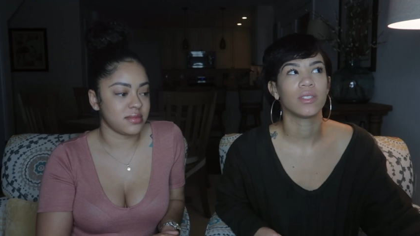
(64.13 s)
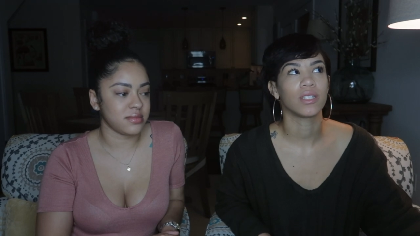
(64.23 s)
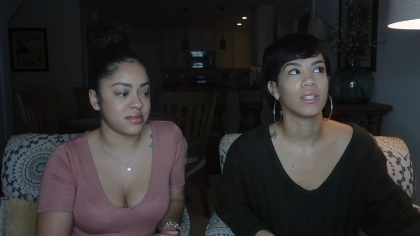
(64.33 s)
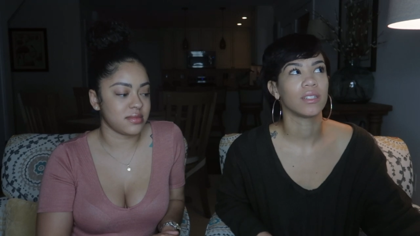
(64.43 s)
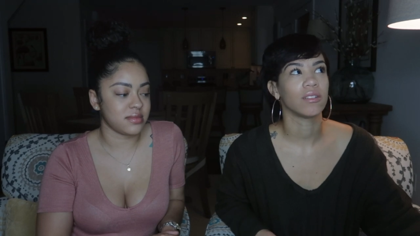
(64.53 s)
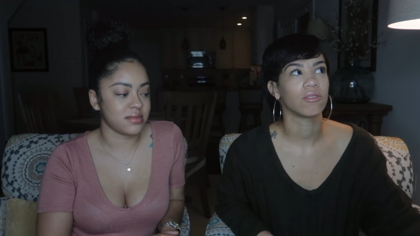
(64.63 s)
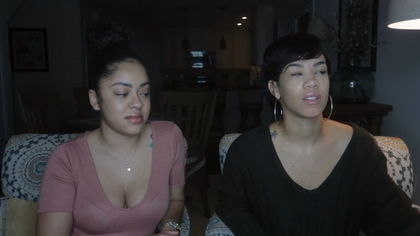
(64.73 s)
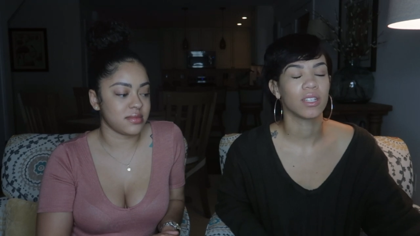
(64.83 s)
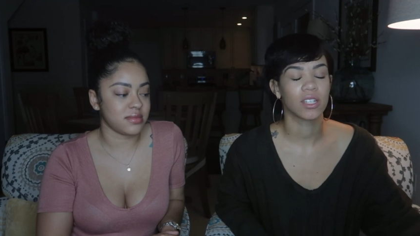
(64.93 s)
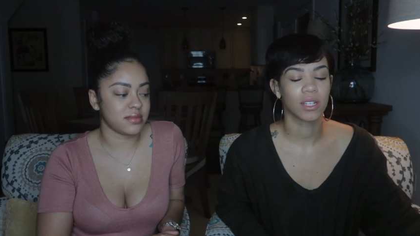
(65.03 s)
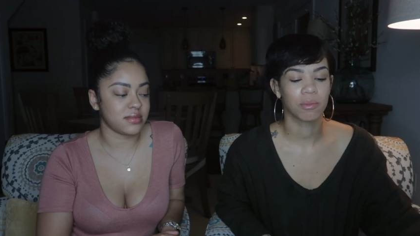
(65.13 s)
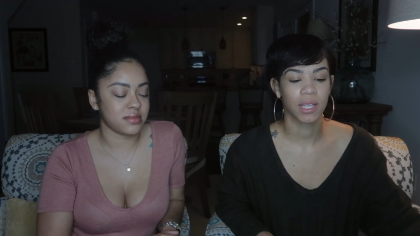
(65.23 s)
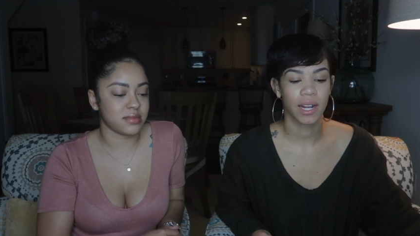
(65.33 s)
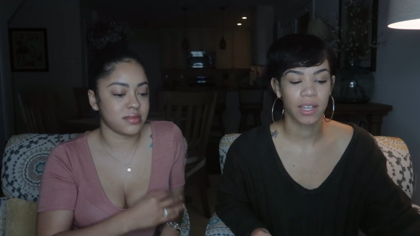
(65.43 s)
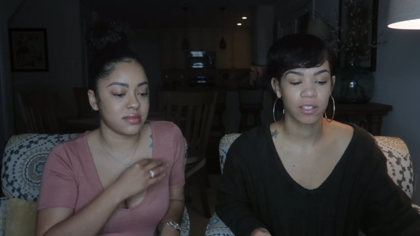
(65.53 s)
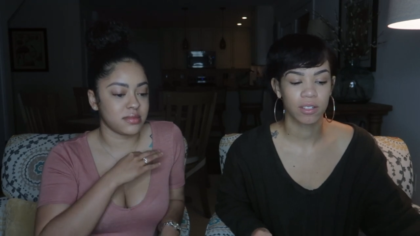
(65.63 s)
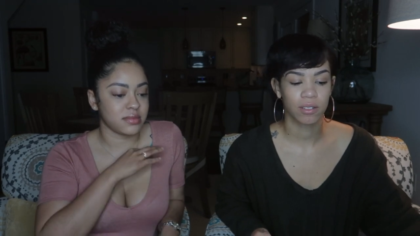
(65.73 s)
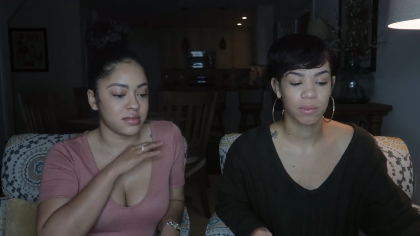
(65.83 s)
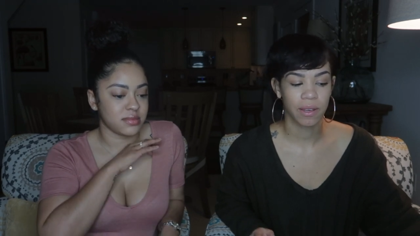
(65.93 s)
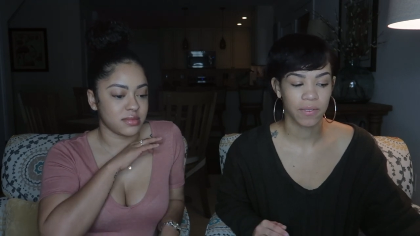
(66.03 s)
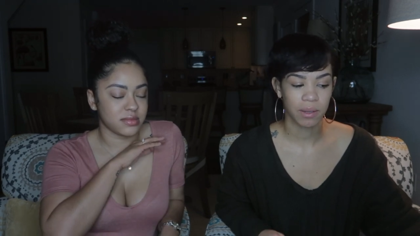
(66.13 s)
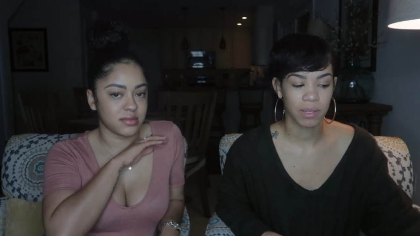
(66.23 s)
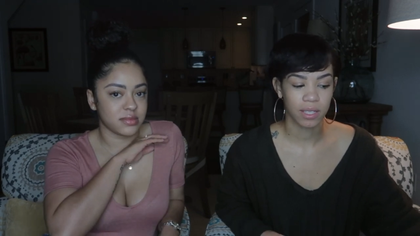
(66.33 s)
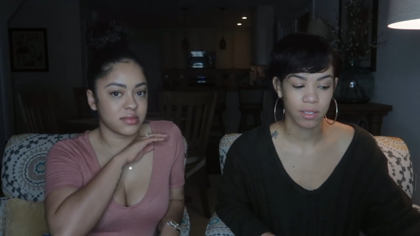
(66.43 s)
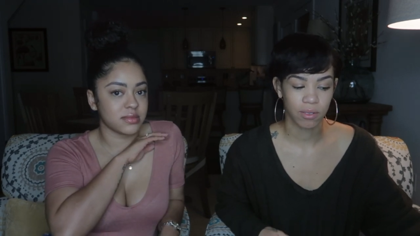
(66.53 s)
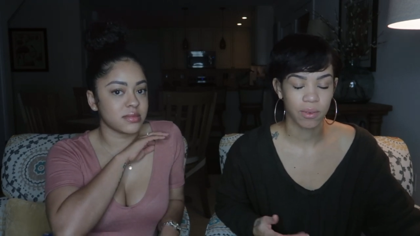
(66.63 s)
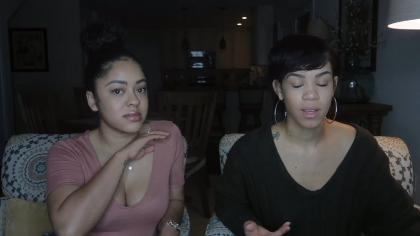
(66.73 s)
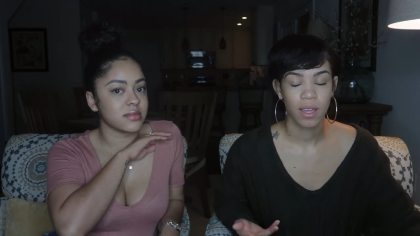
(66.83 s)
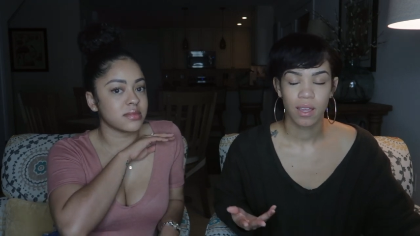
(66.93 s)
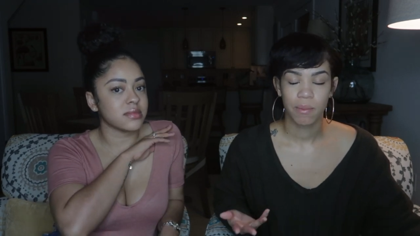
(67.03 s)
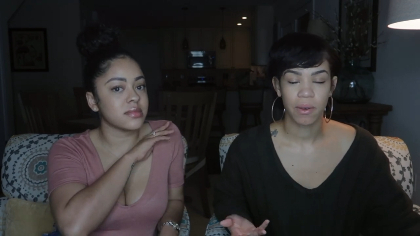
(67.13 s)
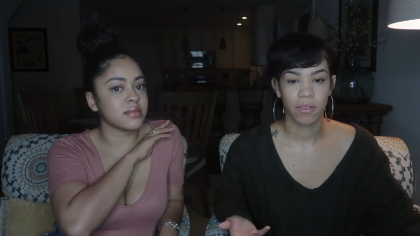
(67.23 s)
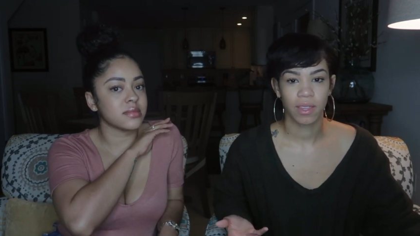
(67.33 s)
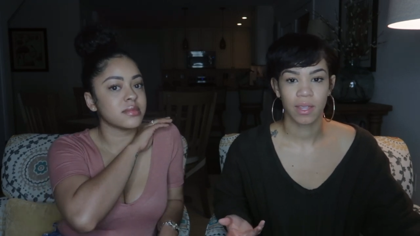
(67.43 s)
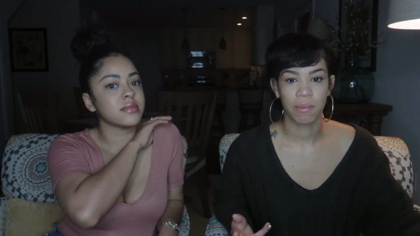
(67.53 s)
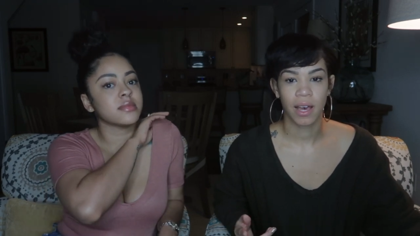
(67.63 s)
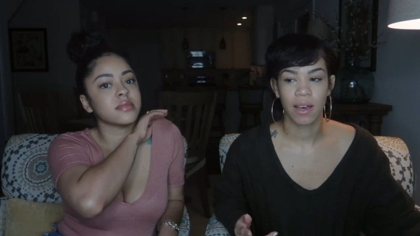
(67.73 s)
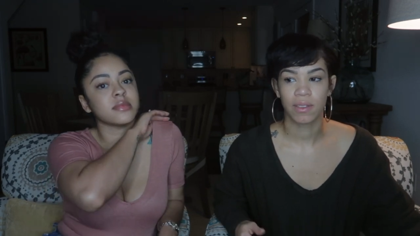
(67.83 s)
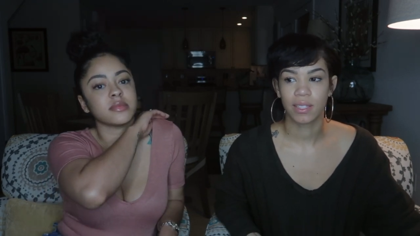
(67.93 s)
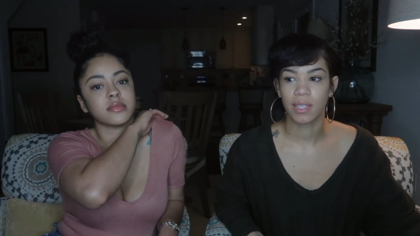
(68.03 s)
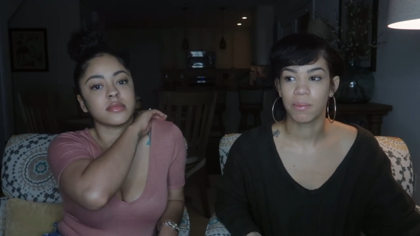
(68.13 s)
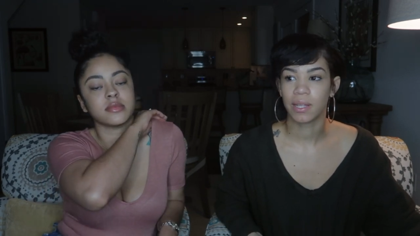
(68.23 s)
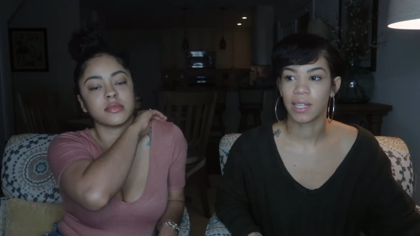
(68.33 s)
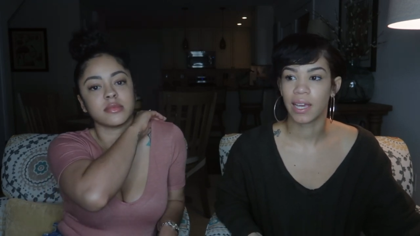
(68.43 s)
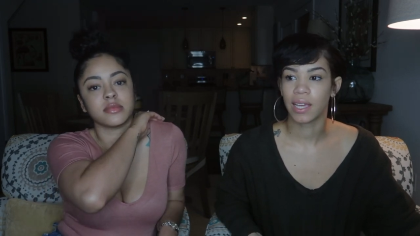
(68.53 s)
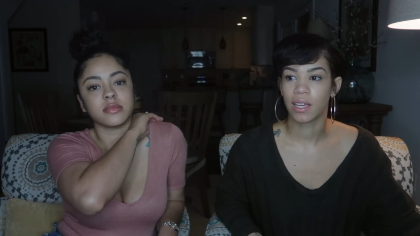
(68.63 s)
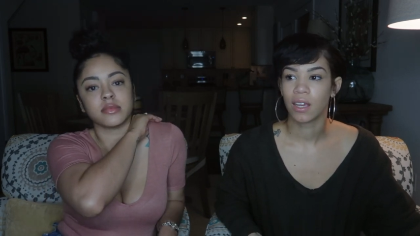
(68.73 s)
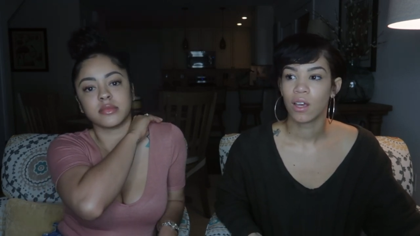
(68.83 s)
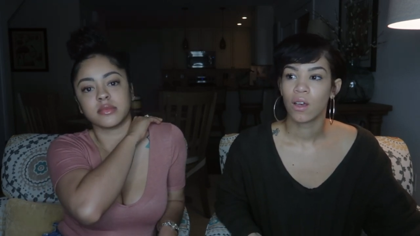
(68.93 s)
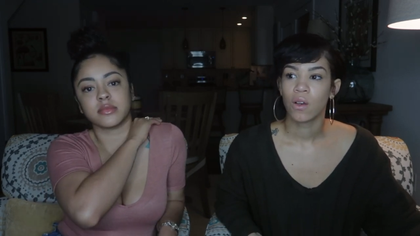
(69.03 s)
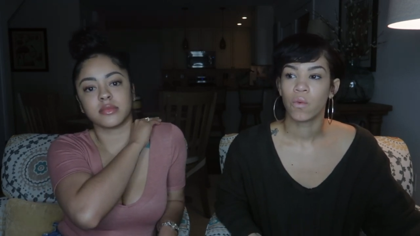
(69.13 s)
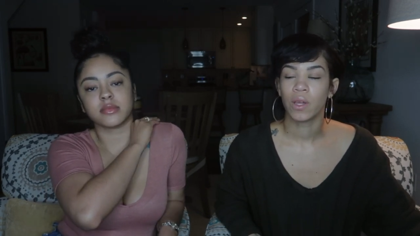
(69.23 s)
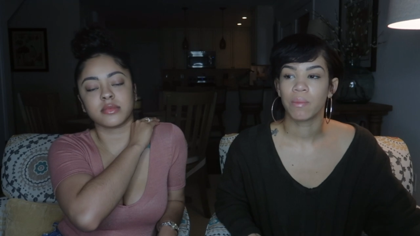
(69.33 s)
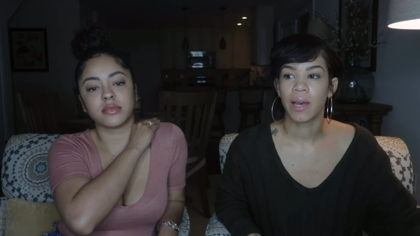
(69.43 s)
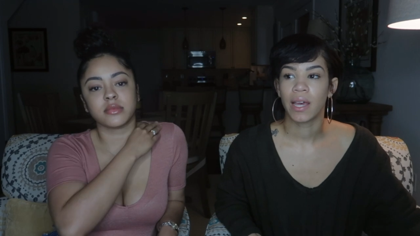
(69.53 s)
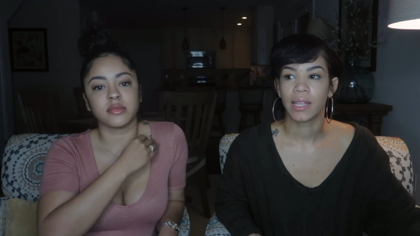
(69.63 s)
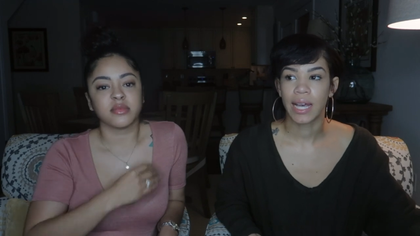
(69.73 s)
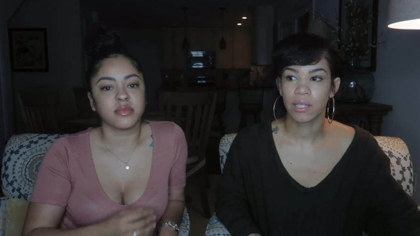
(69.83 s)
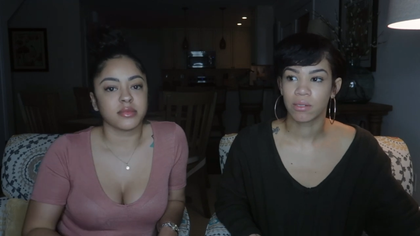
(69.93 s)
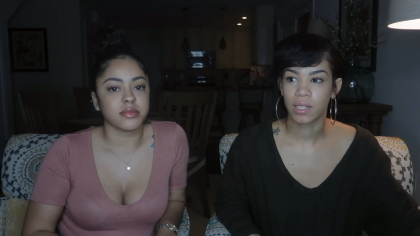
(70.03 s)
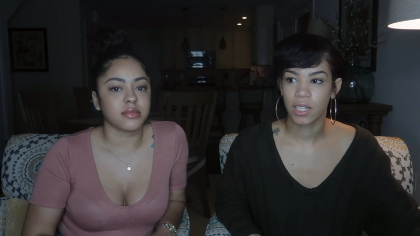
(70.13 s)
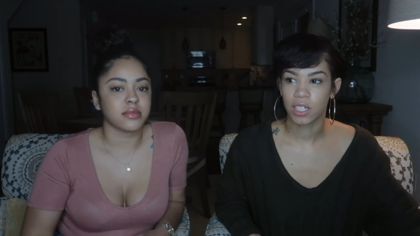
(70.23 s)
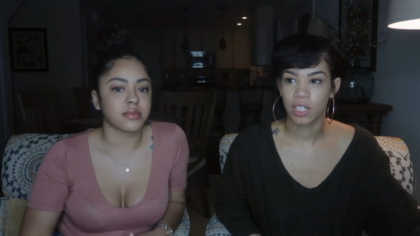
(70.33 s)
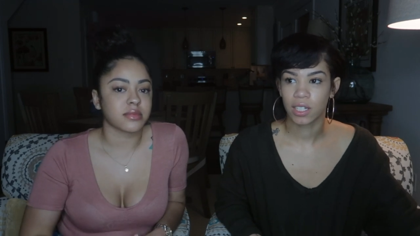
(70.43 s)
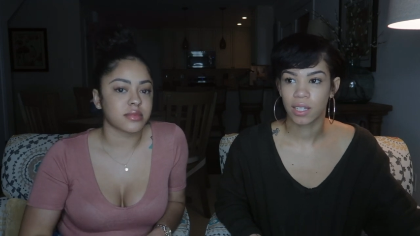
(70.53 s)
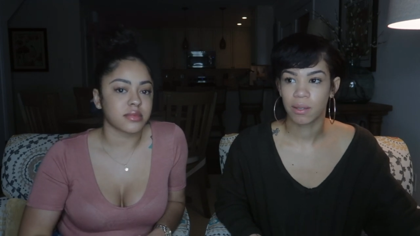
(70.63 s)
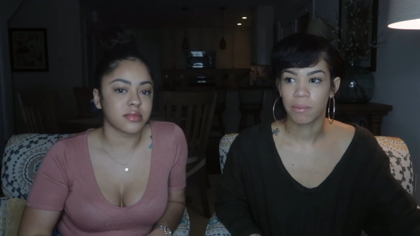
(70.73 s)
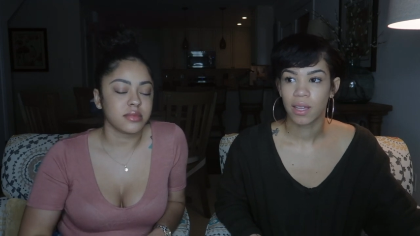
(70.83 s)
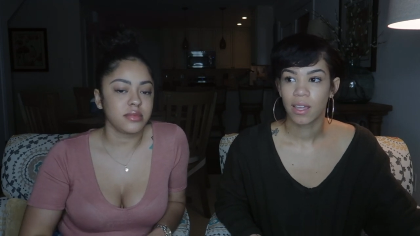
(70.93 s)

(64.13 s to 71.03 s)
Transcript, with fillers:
Speaker 1: serious, serious relationships, and I introduced my family to both of them, obviously, but like with my last relationship,